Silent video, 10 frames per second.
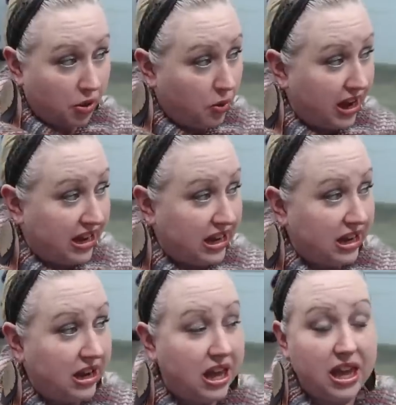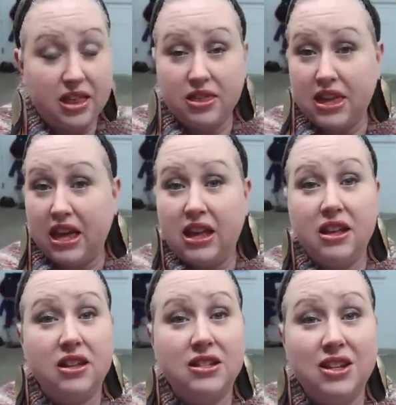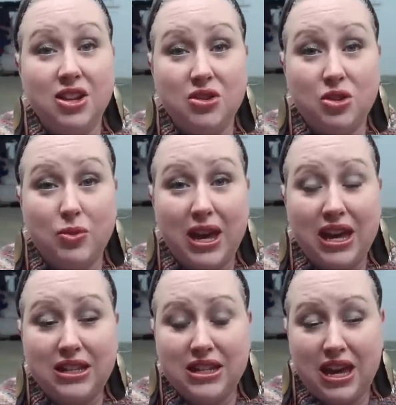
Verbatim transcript: waiting and they can continue to wait.